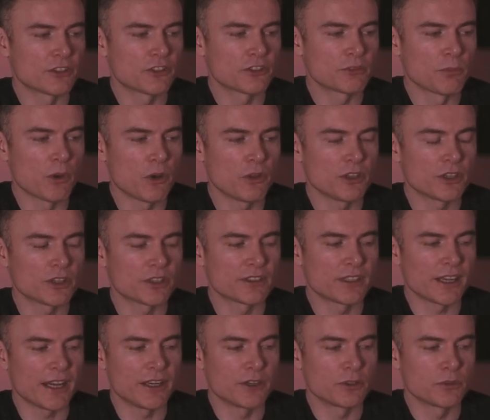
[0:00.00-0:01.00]
smaller
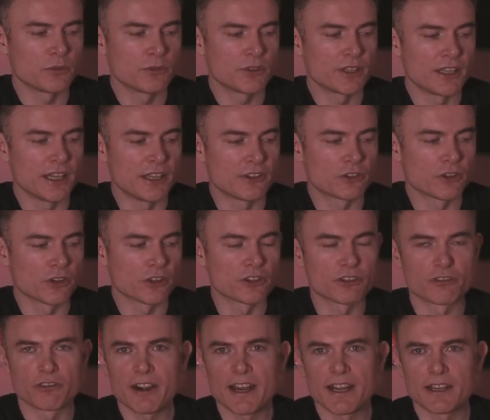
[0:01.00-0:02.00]
dial has got
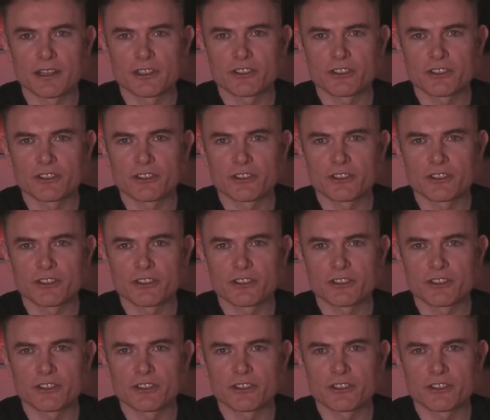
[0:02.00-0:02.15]
the red,